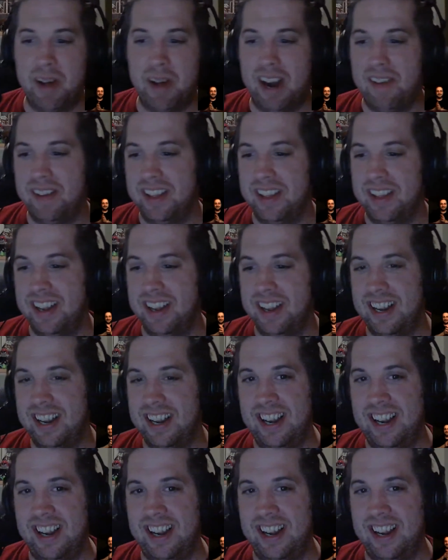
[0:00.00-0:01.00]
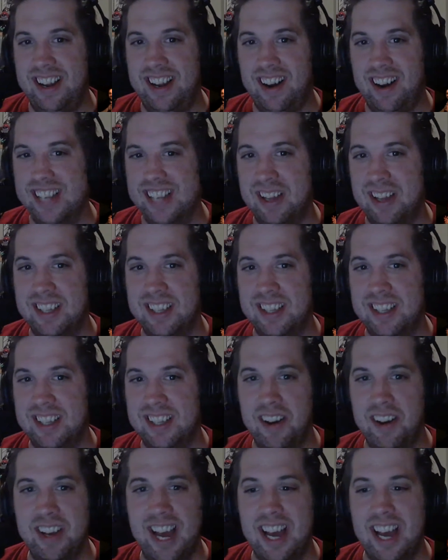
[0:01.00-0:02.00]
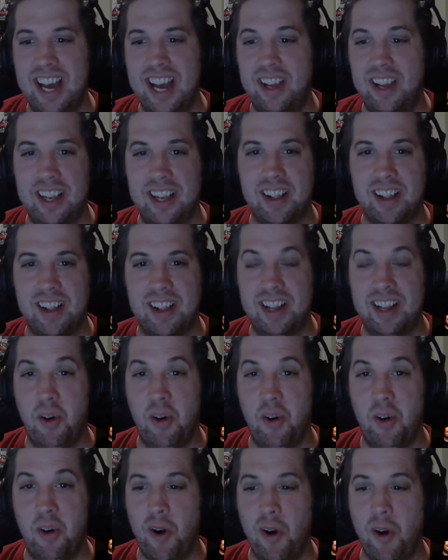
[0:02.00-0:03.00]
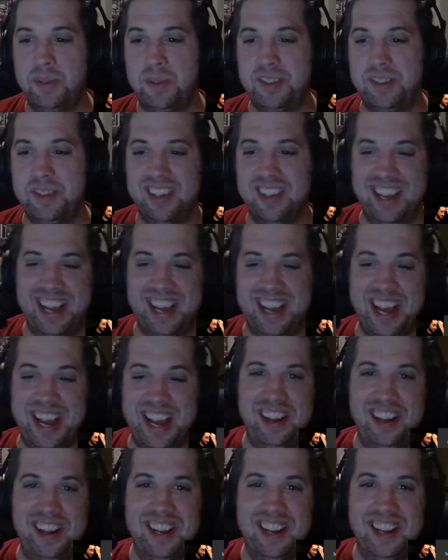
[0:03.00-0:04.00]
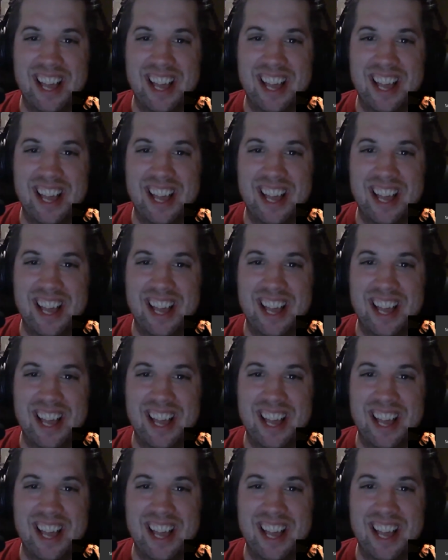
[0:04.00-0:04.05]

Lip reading: whatever the dog's name is. Oh yeah, and you get to collect orbs, and